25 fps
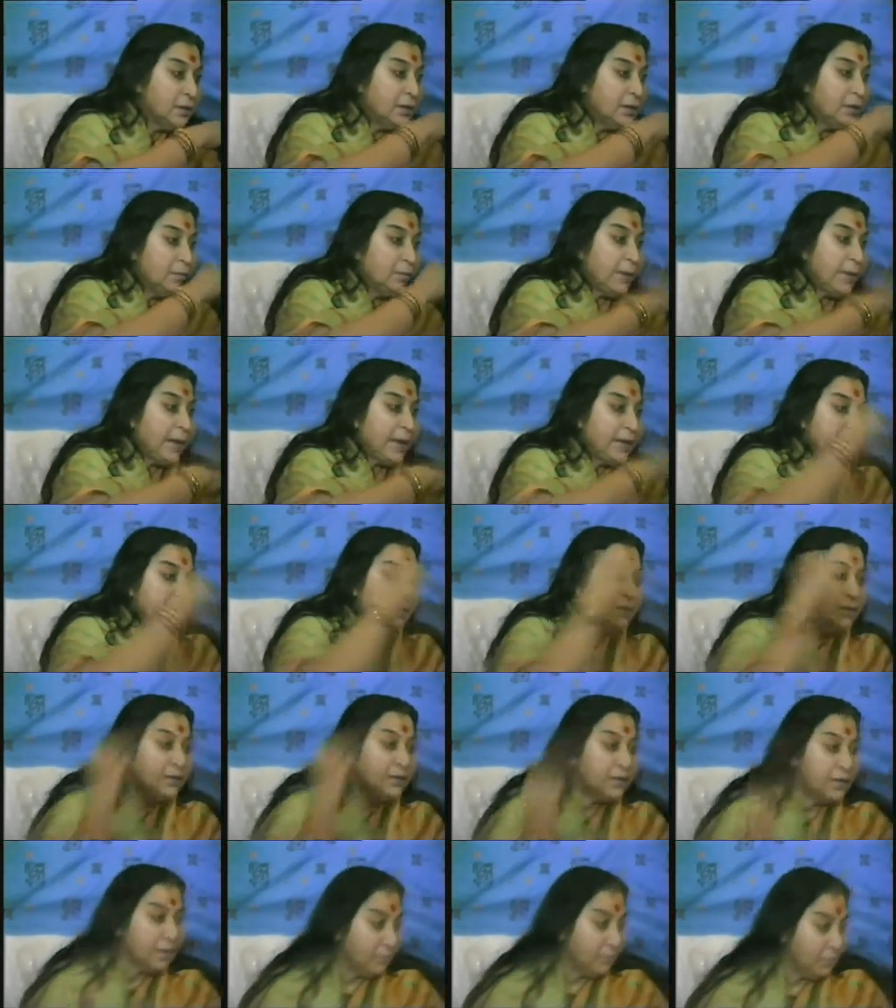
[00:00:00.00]
and the back
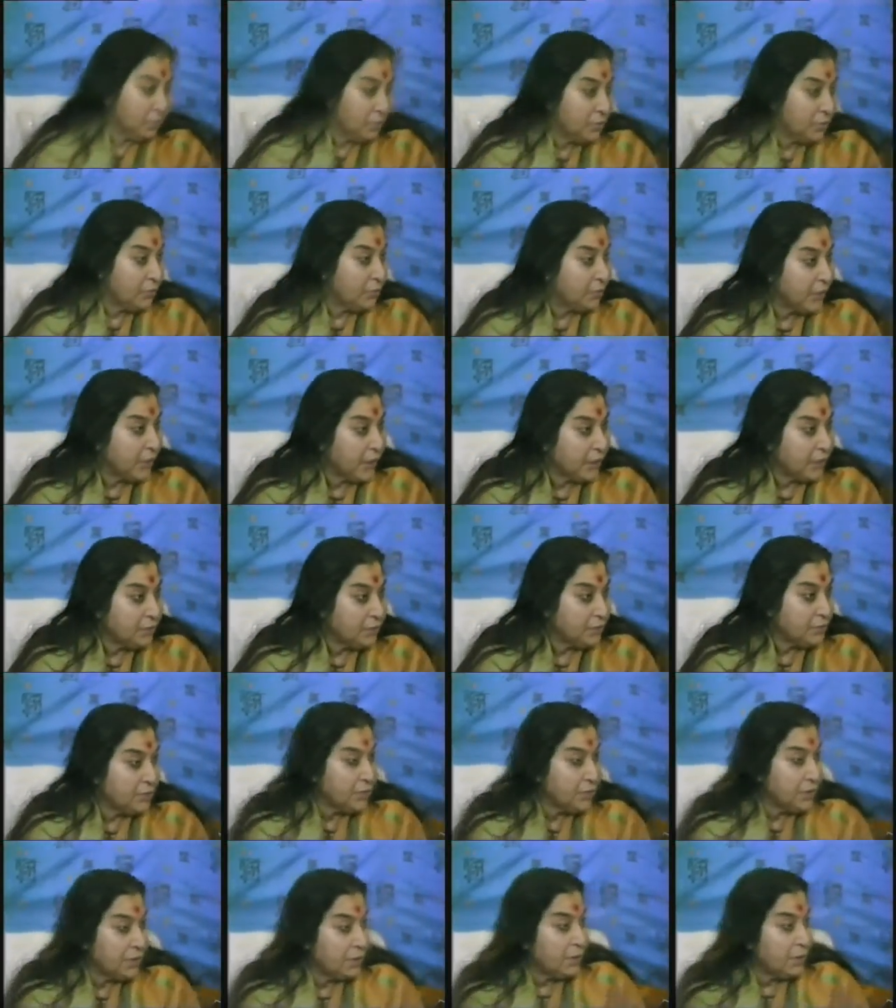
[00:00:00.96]
doesn't come to the front.
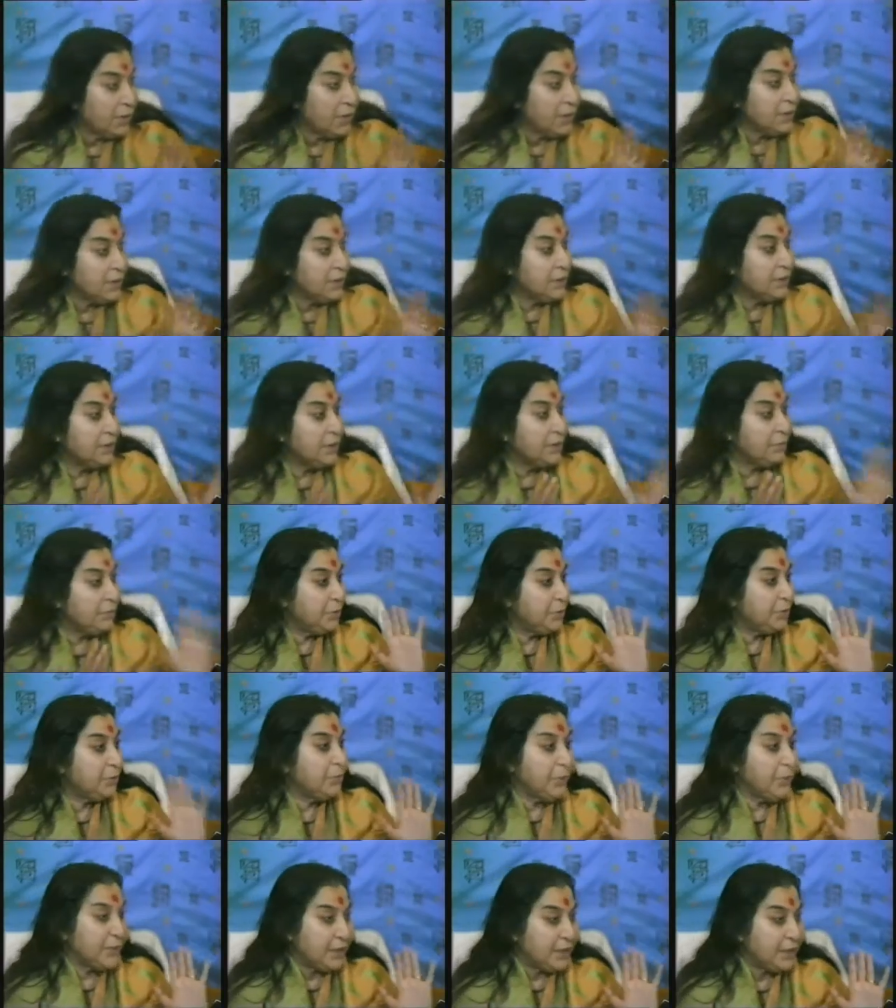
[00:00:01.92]
See, the relationship
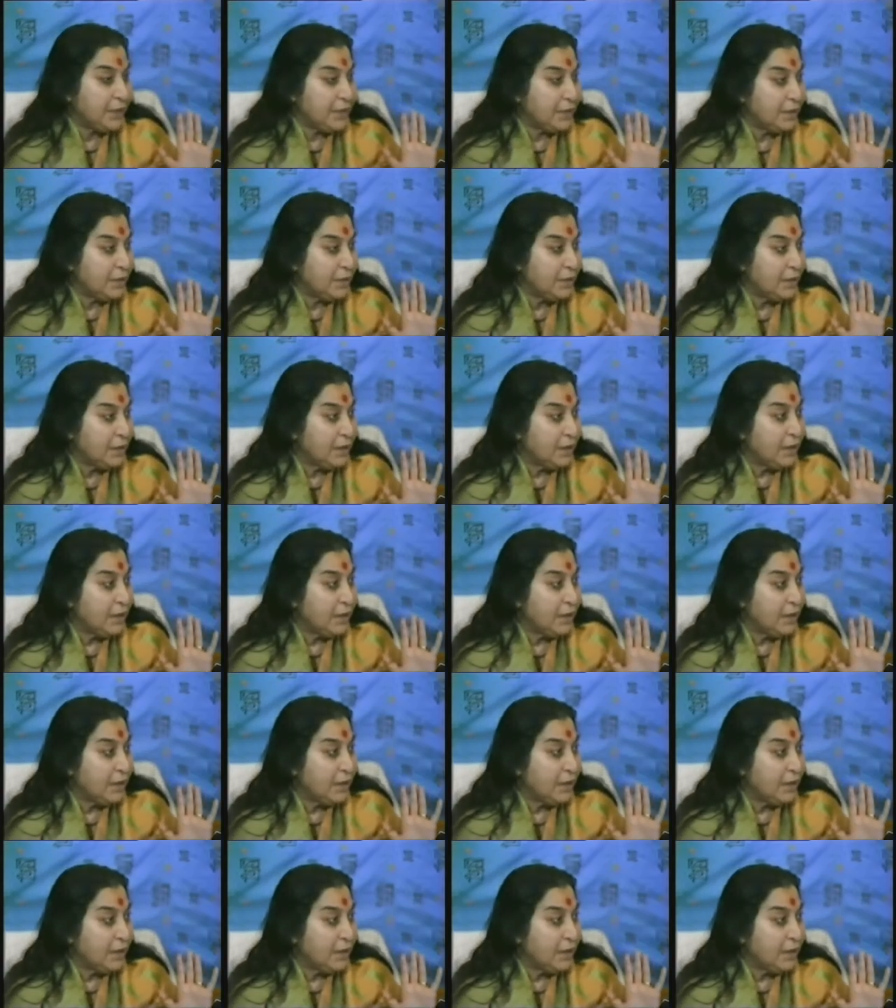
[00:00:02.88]
is maintained.